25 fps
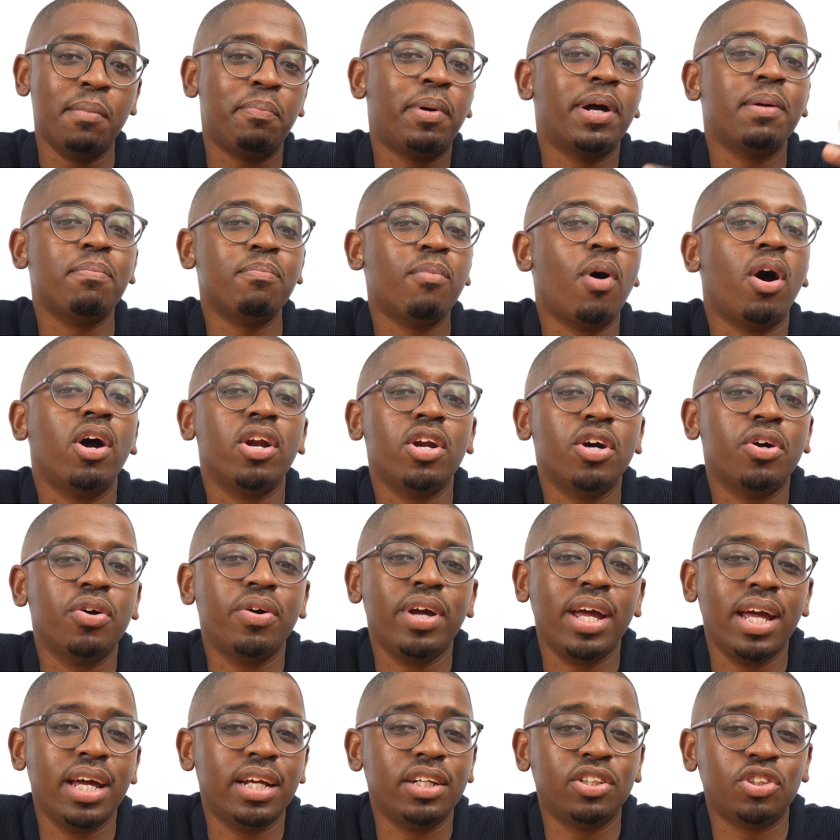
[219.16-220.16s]
but mono
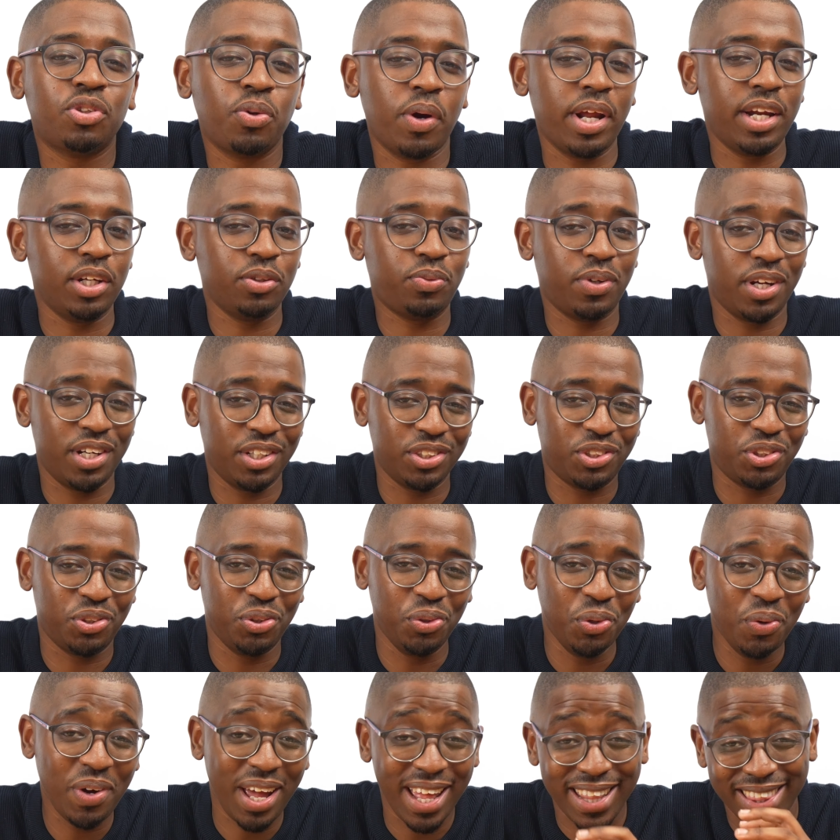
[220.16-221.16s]
in
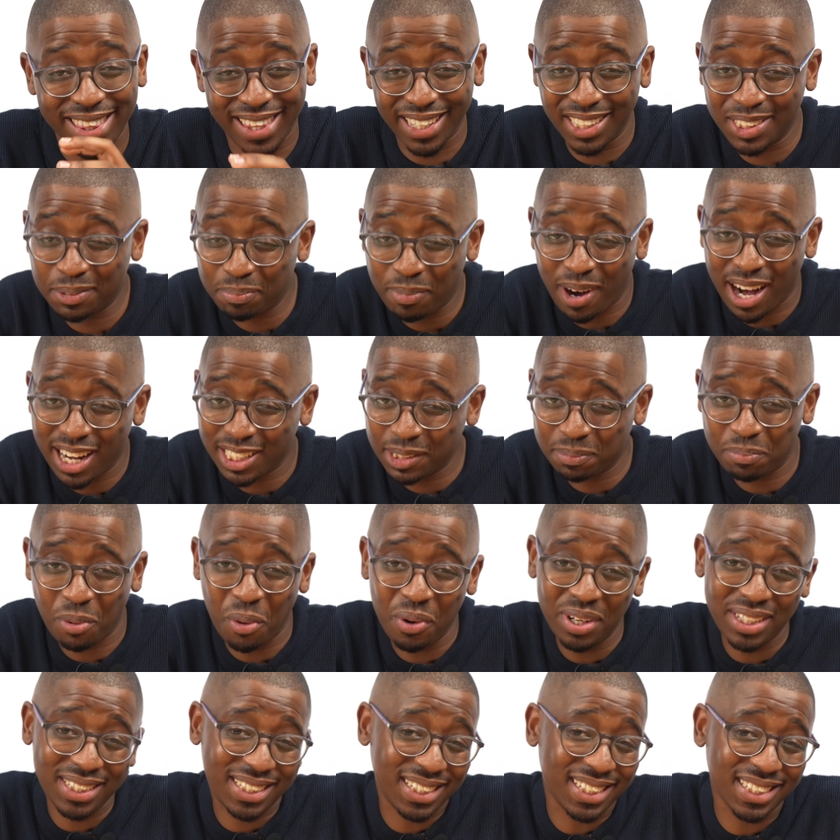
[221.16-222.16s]
2022 in this price
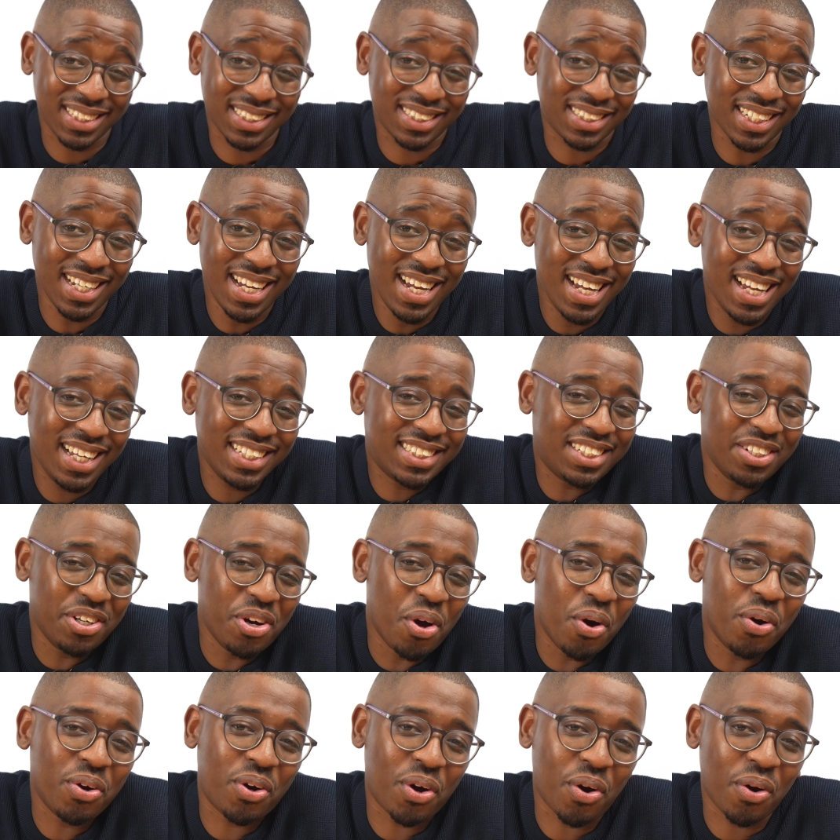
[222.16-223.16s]
point it's a
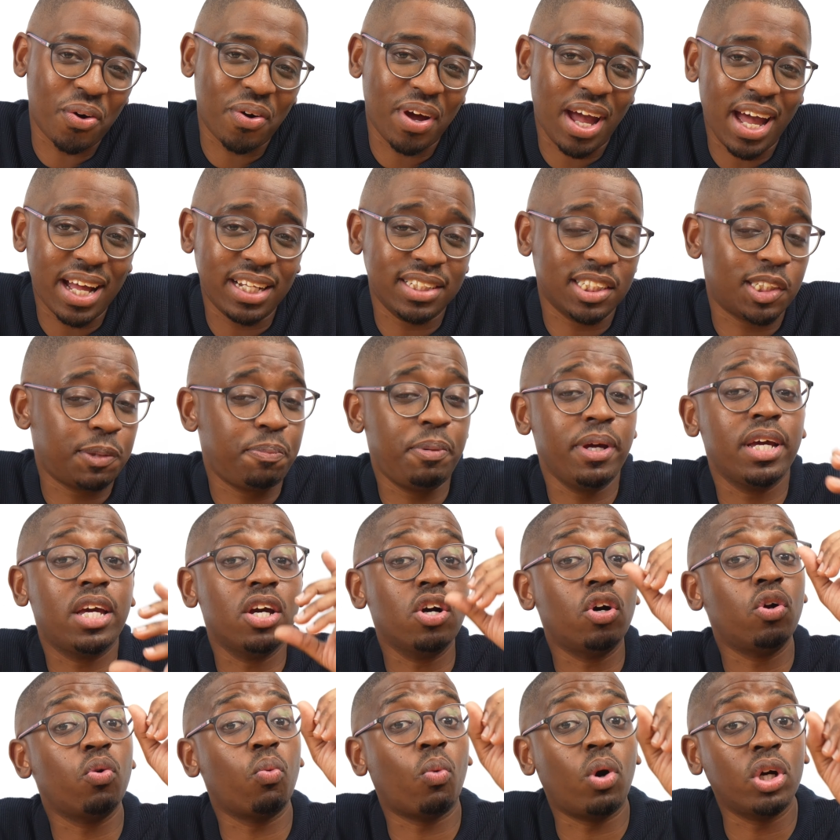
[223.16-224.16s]
no-go. And
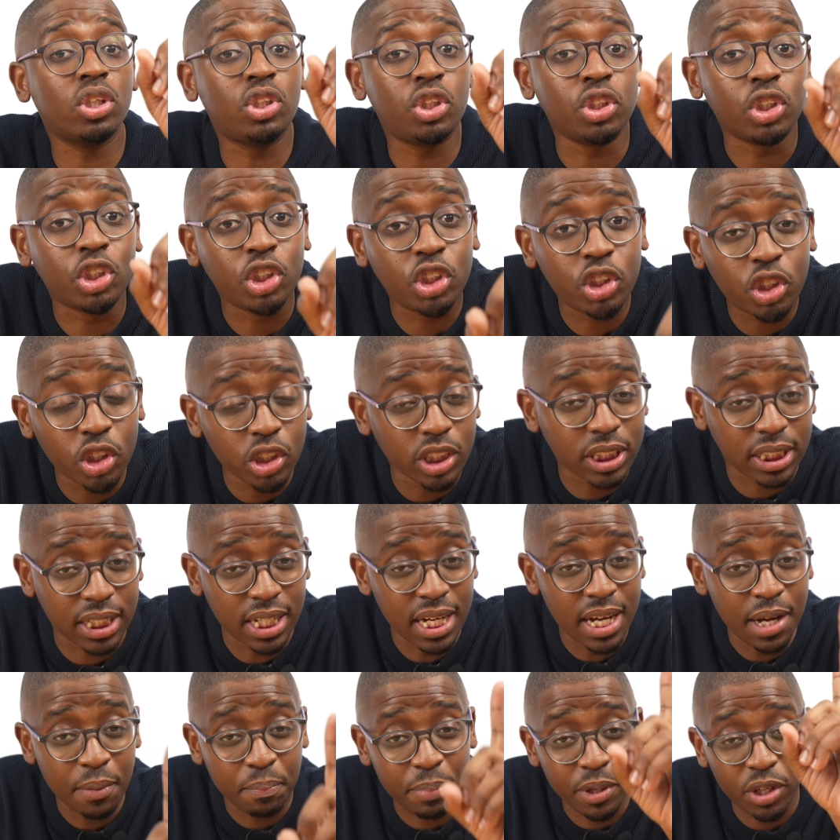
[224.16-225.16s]
speaking on what you should
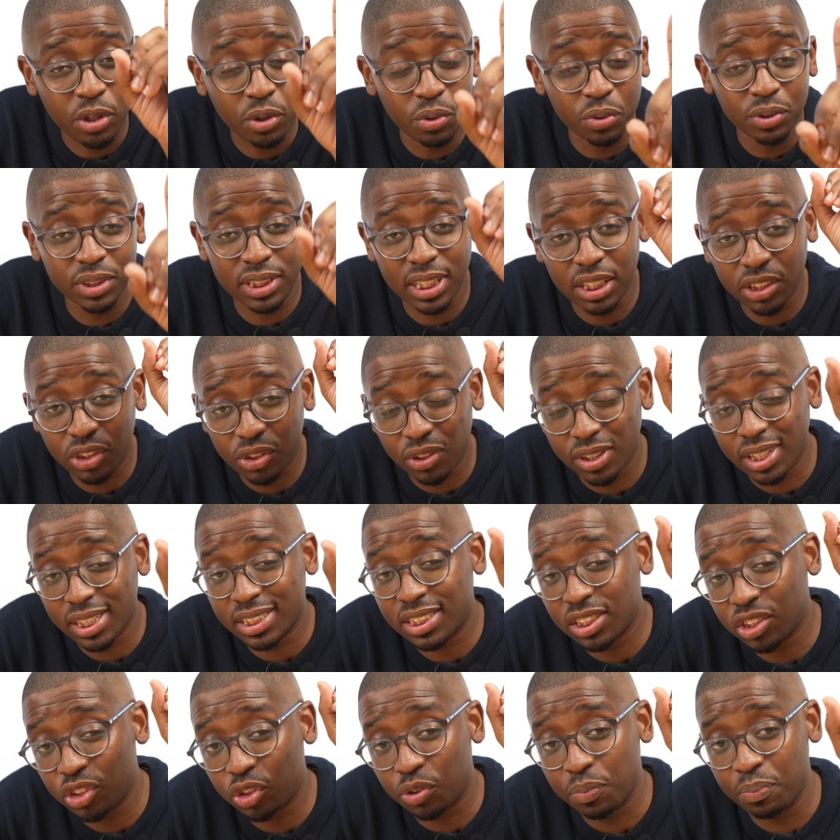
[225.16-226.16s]
be using to
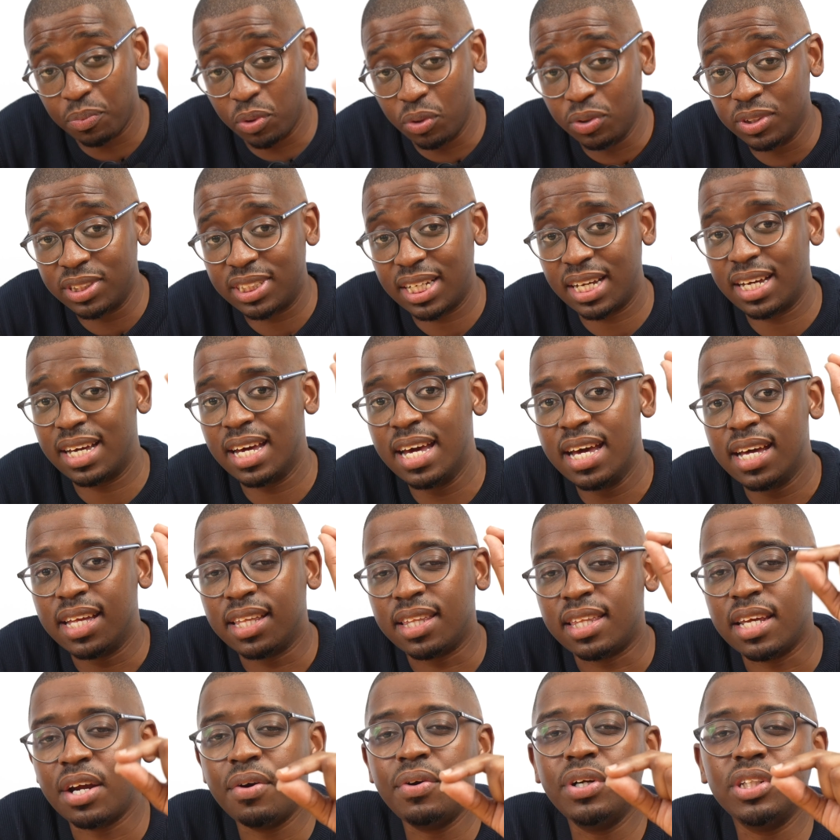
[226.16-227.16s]
listen to music,
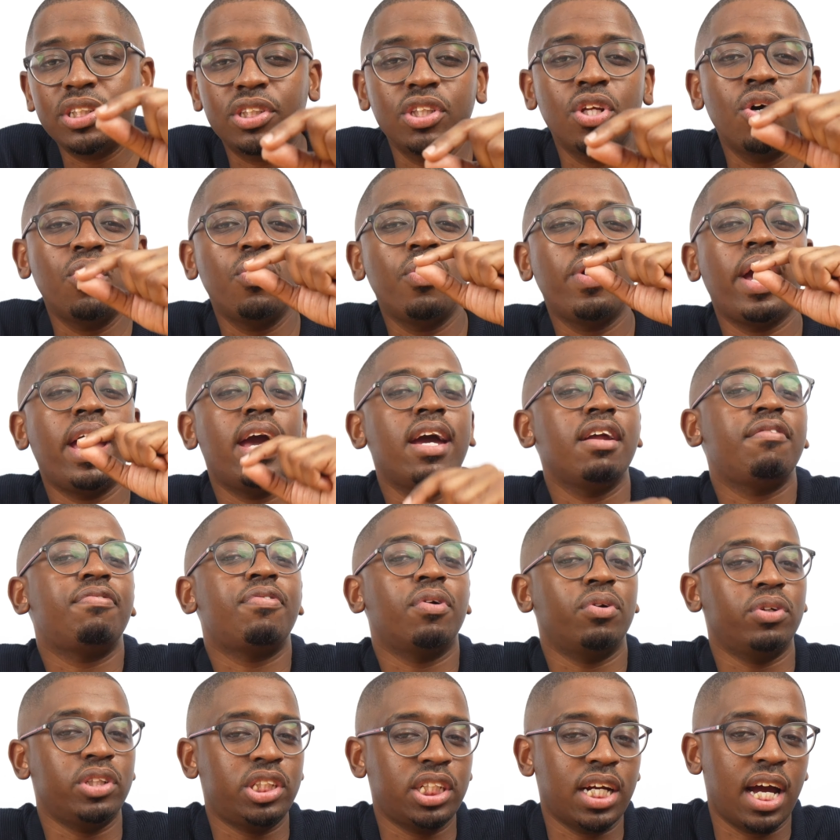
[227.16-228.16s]
there is no
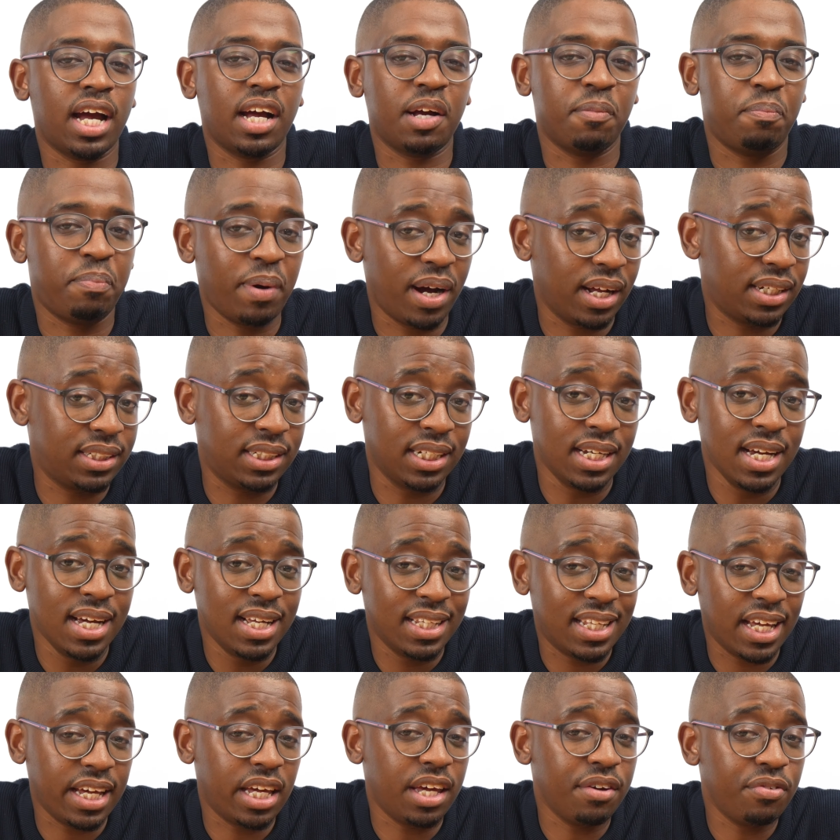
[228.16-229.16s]
headphone jack, but
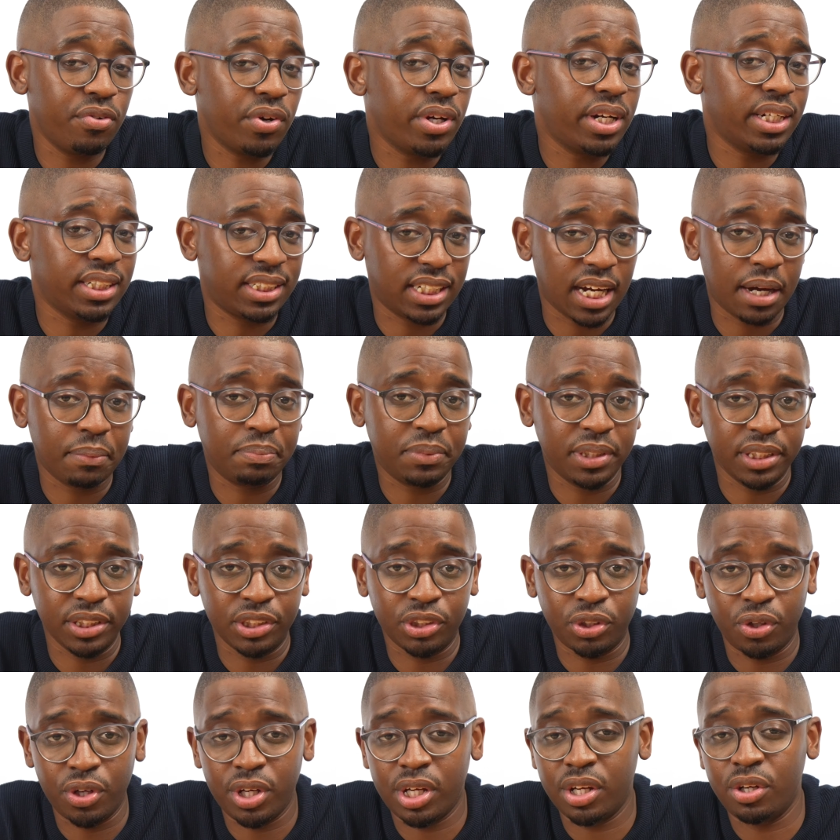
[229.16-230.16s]
they give you an adapter
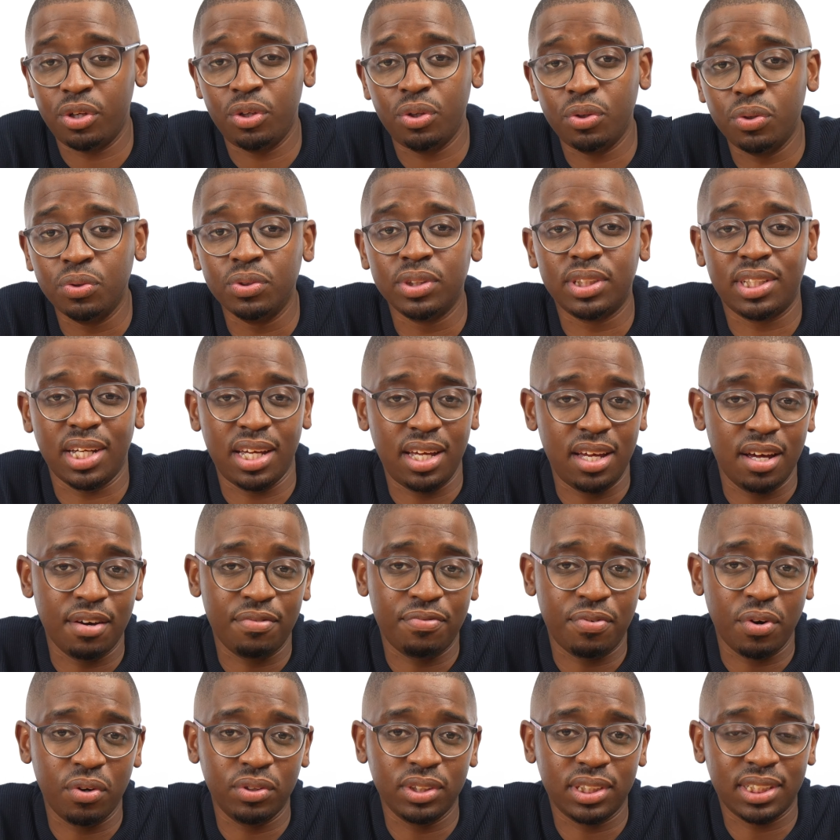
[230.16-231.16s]
so you can use the
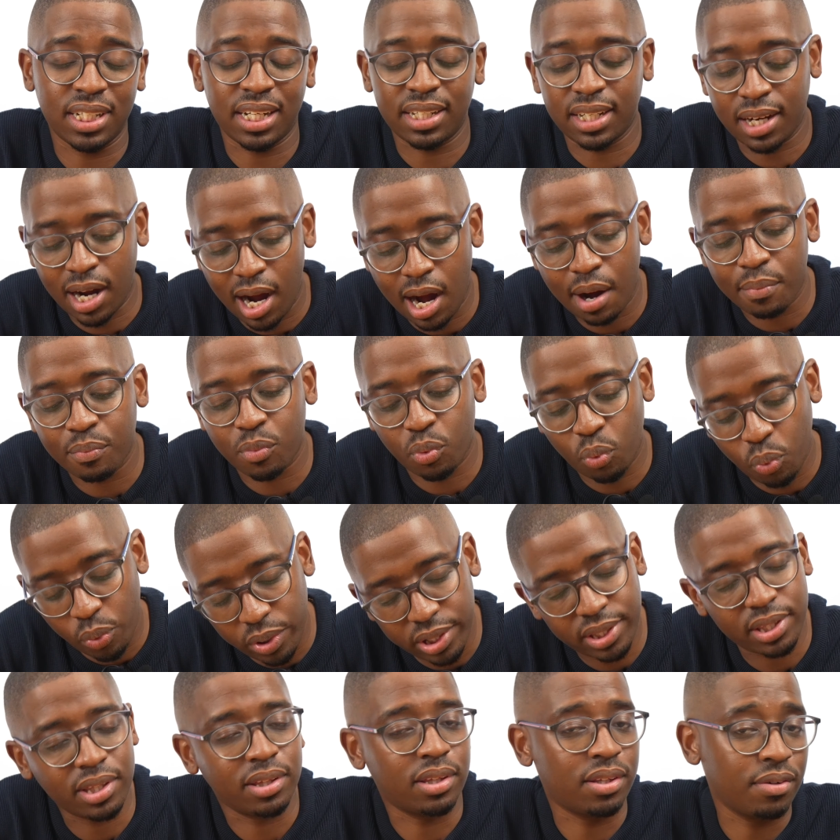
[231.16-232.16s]
earphones that come
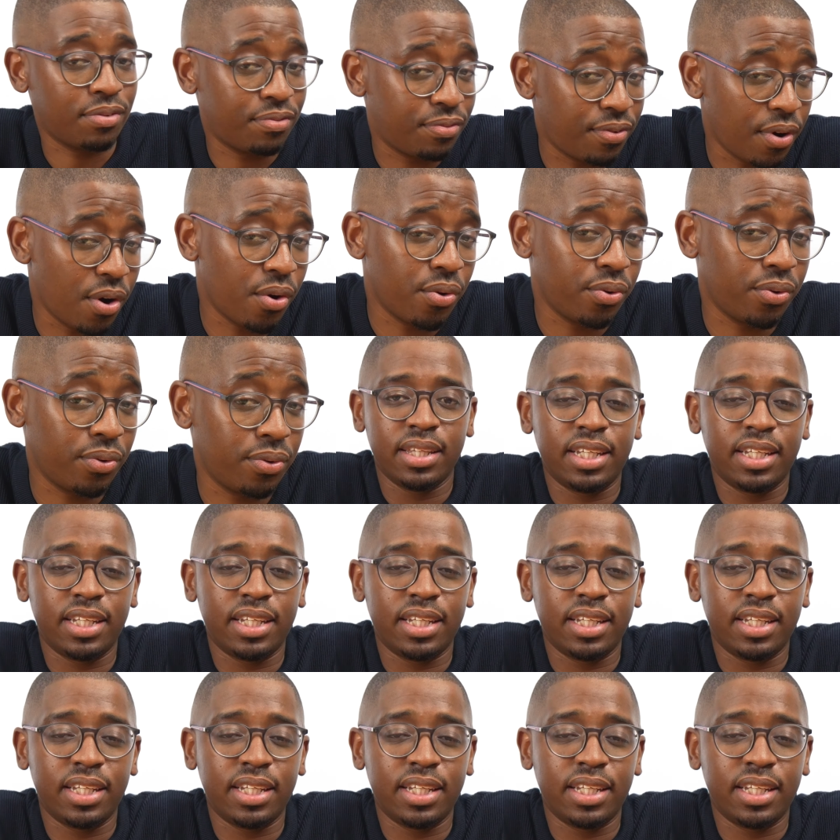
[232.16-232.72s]
with the phone.